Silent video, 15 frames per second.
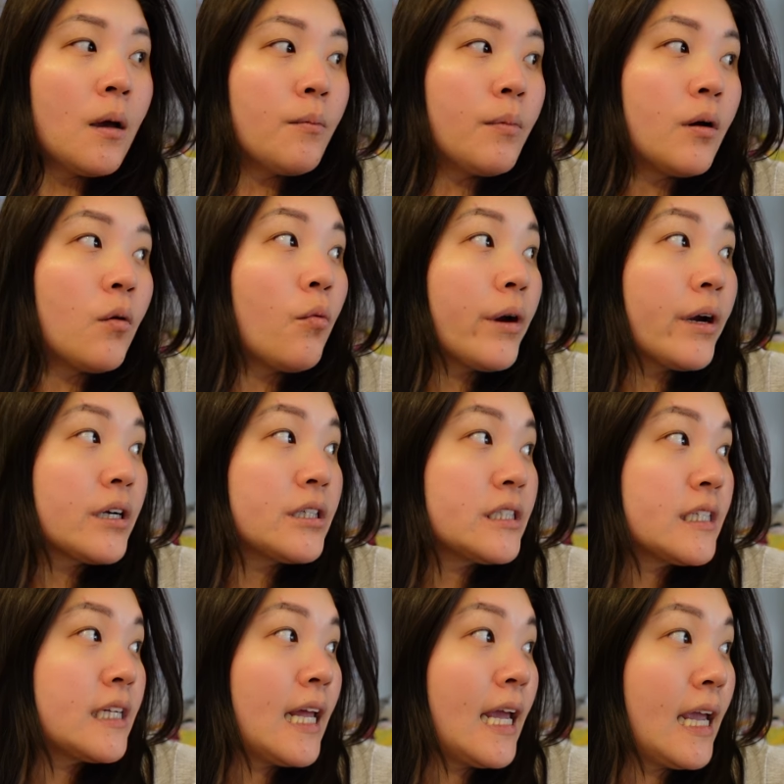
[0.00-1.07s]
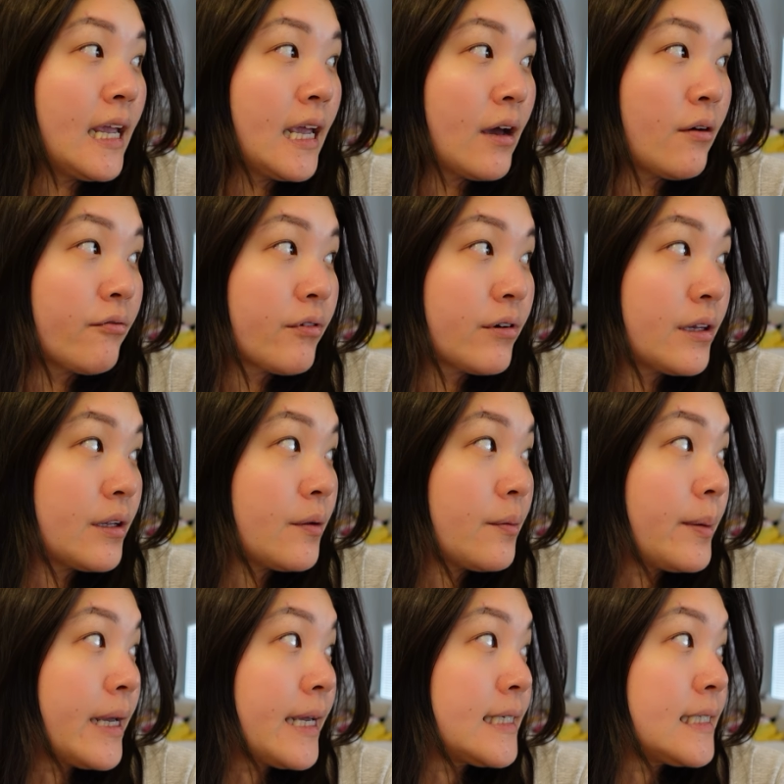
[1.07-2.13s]
but we're just gonna hang out for a little
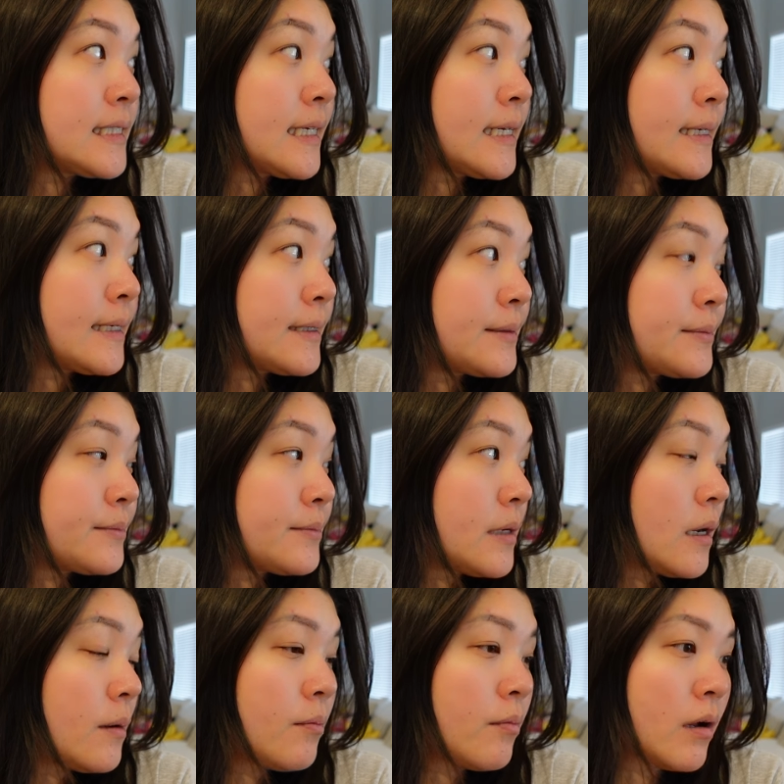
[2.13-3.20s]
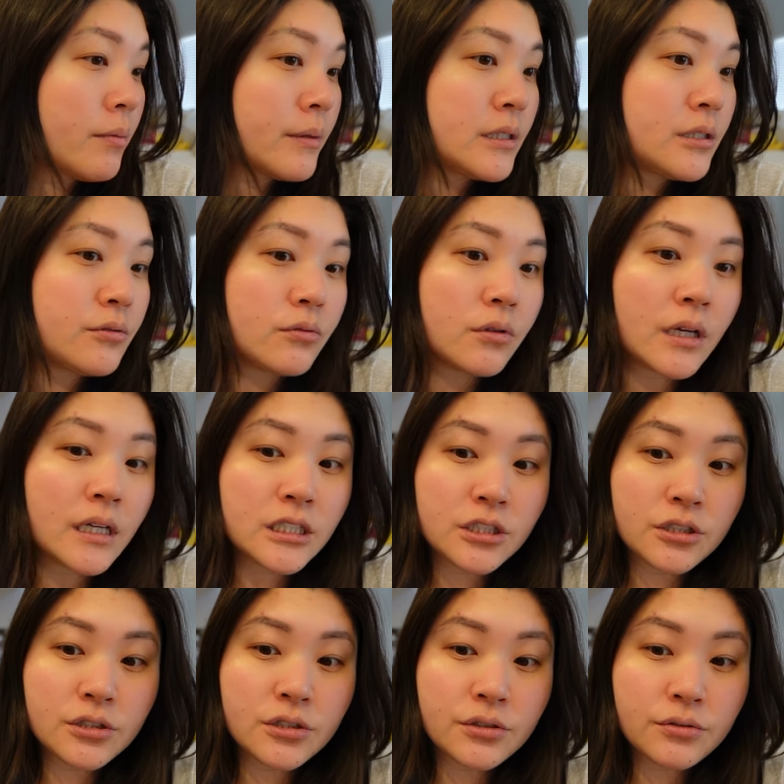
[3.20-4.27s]
bit. Um, probably do
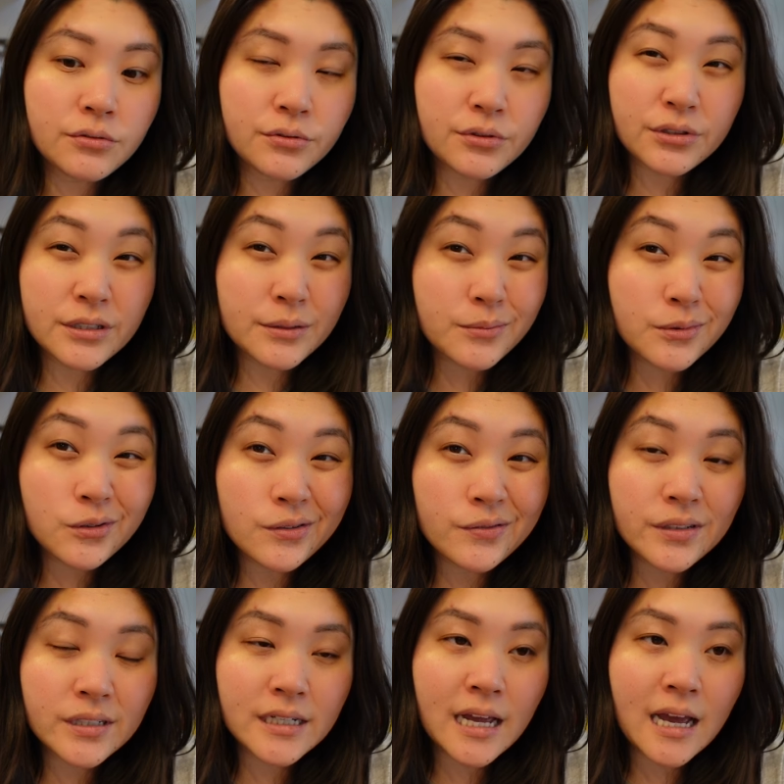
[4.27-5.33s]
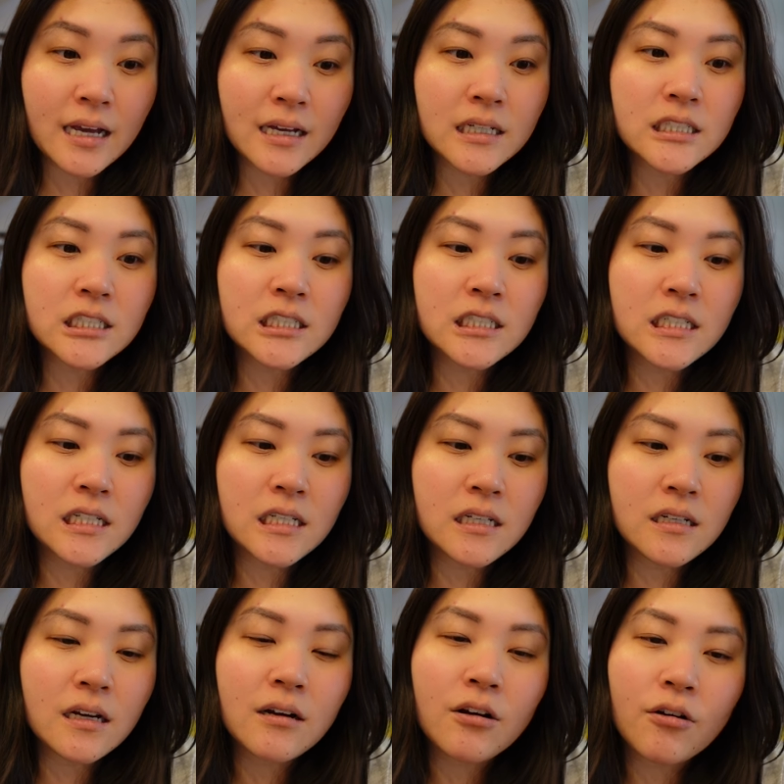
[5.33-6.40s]
lunch soon or some sort of snack.
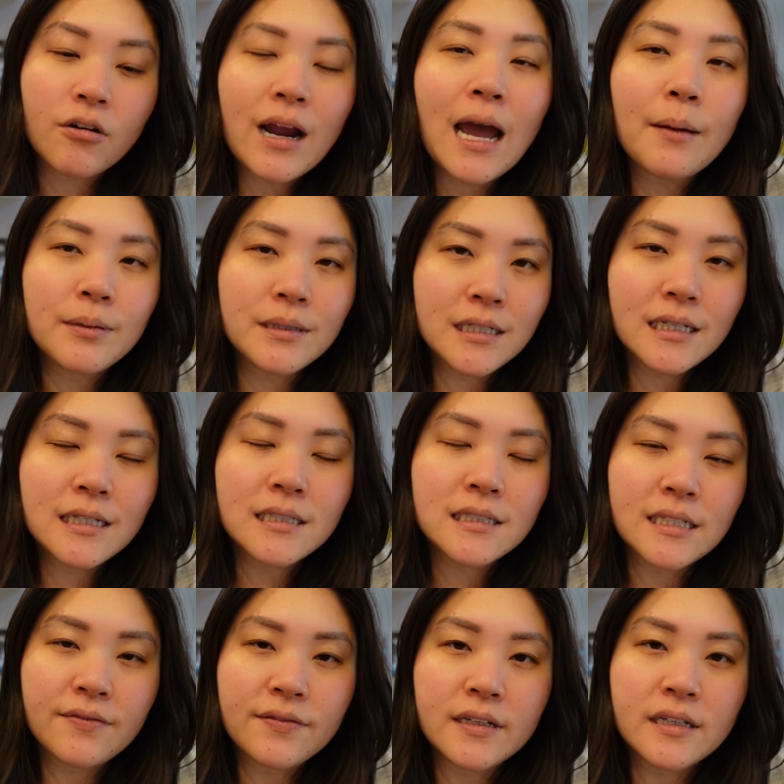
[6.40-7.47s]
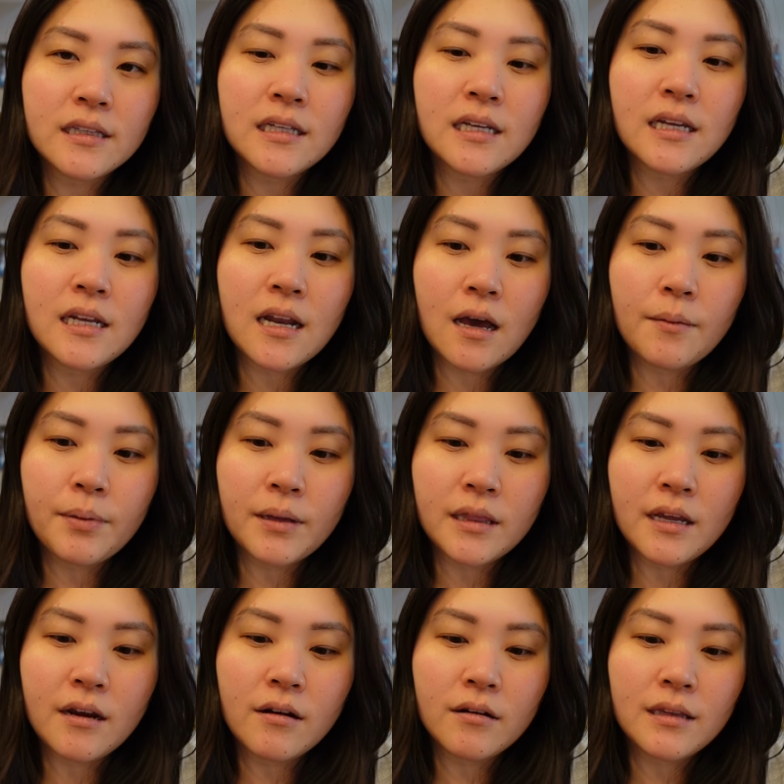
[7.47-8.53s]
She, her appetite has definitely not been
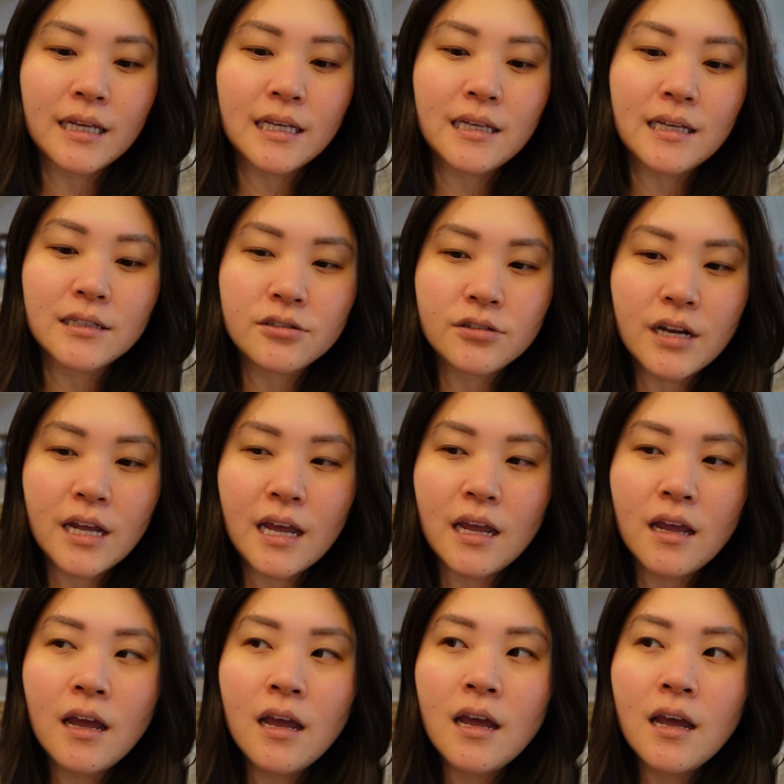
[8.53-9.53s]
there. Like yesterday,